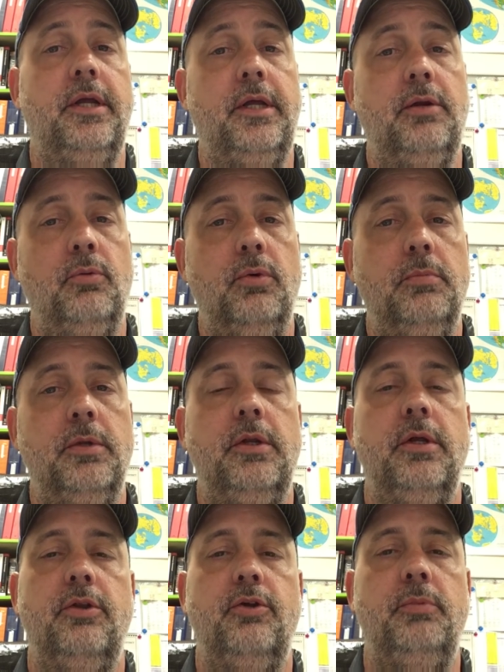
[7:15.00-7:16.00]
a woman
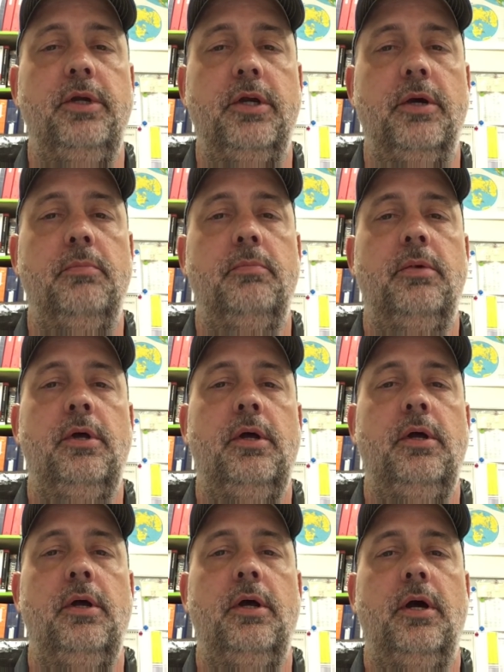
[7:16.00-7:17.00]
to become
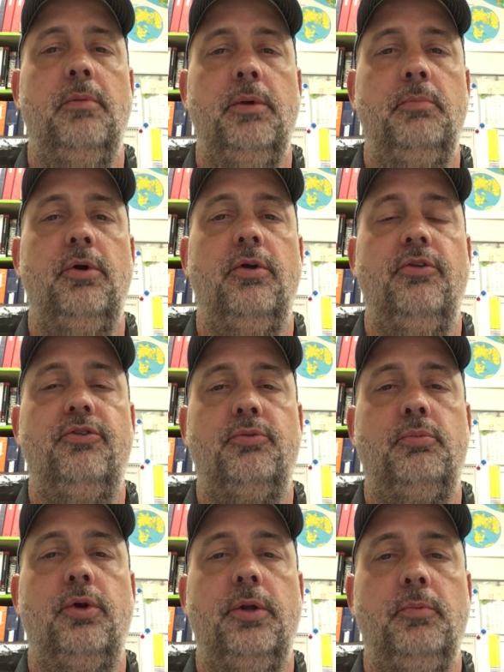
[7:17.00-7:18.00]
a member of the
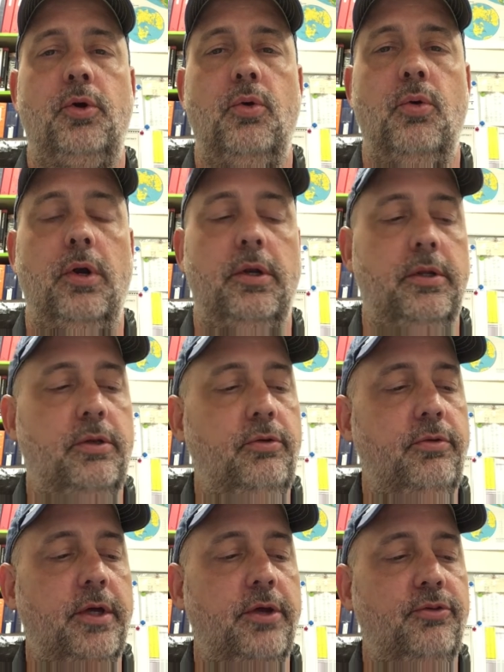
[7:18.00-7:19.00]
Supreme Court.
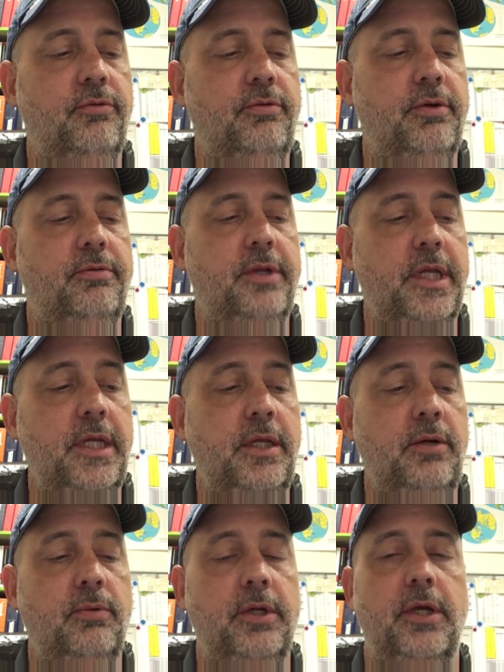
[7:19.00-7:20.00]

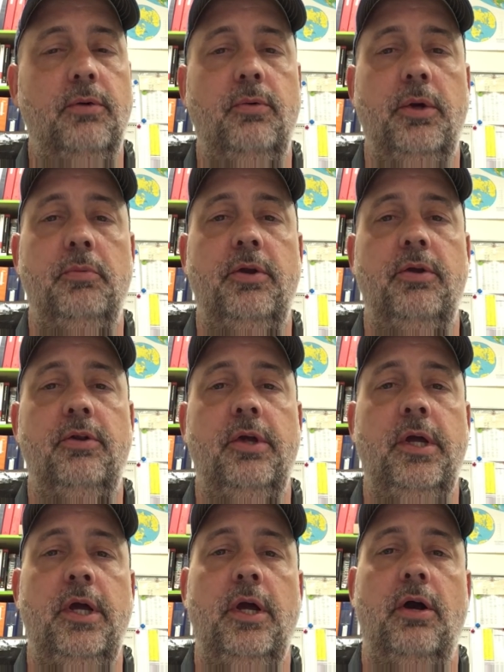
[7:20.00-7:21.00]
2015, we get women
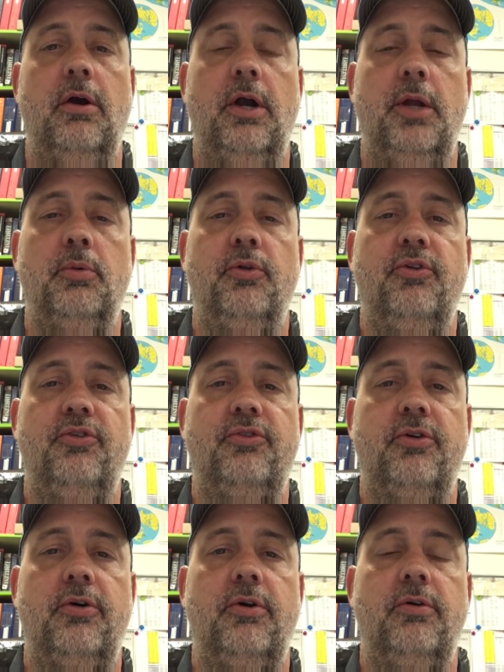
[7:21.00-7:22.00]
are able to
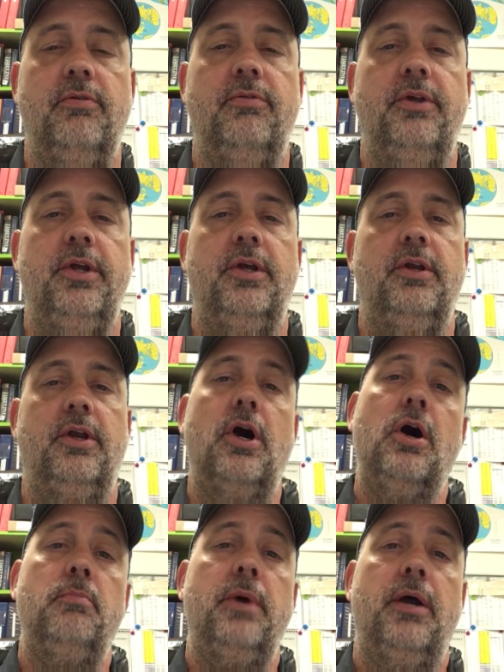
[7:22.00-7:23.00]
serve in
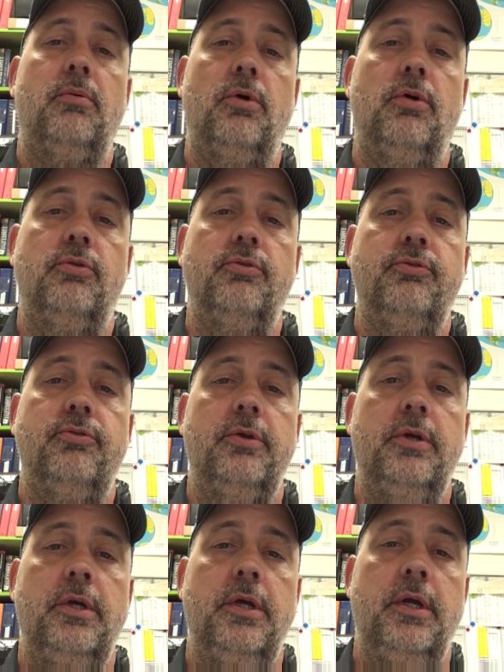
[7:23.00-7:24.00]
combat roles
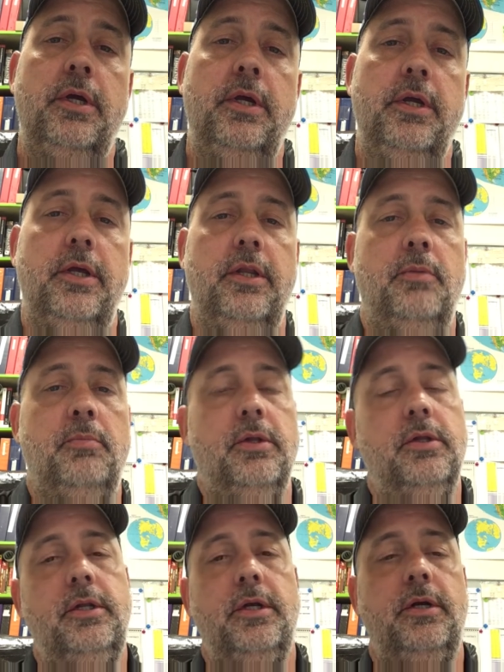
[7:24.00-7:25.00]
in the
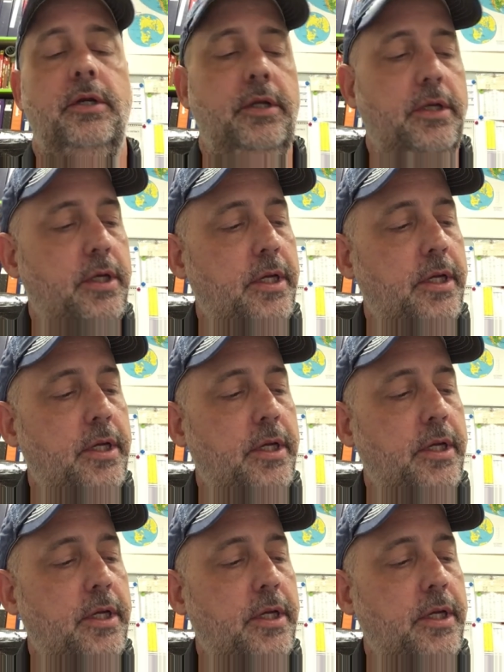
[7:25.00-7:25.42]
military,